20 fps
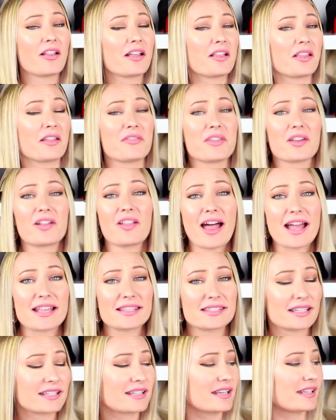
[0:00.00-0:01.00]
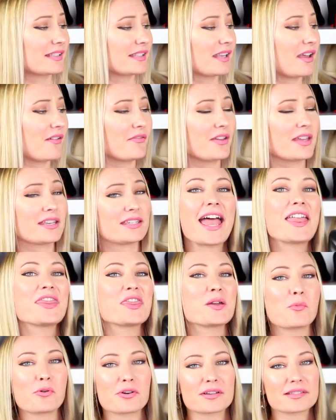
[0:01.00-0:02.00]
I love the classicness of it and
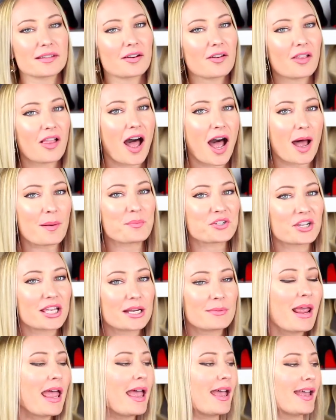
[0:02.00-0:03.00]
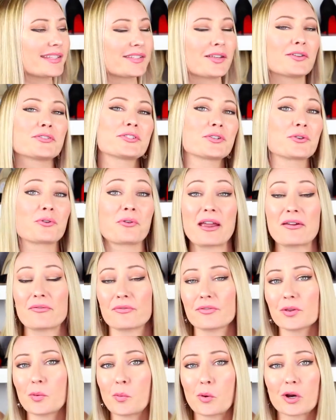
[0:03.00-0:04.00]
the more subtle option. It's also great
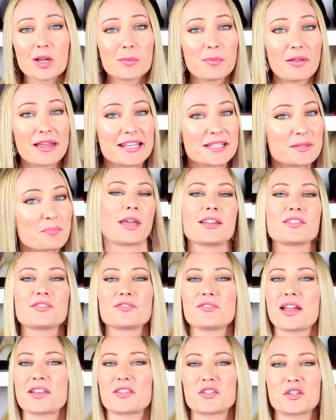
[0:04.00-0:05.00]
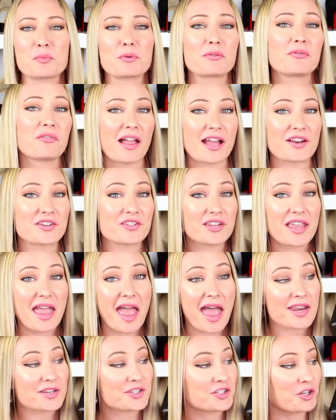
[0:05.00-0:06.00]
for the workplace because you're not super flashy
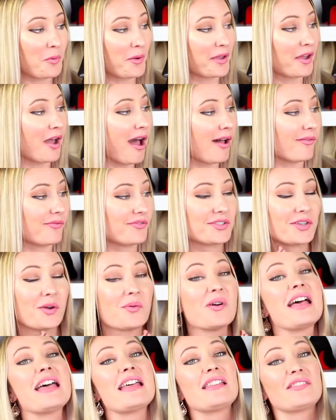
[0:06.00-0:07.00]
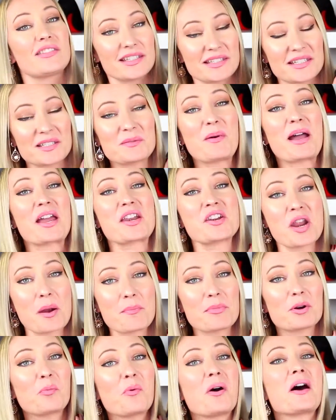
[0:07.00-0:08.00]
and showing off. So this is my
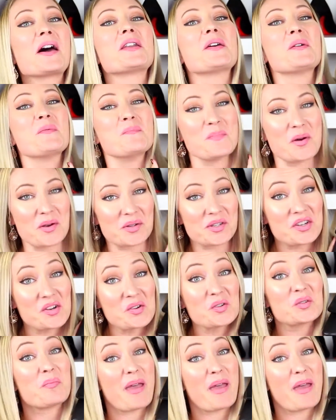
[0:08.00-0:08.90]
#1 most used